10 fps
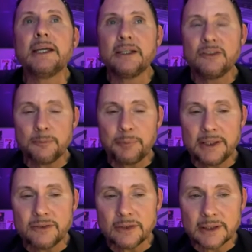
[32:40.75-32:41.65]

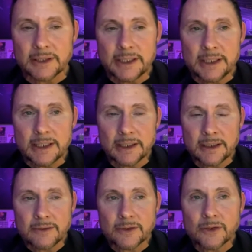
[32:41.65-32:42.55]
independently
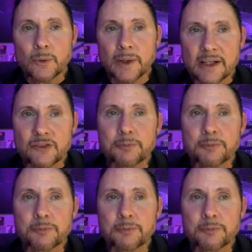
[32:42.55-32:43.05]
in the US,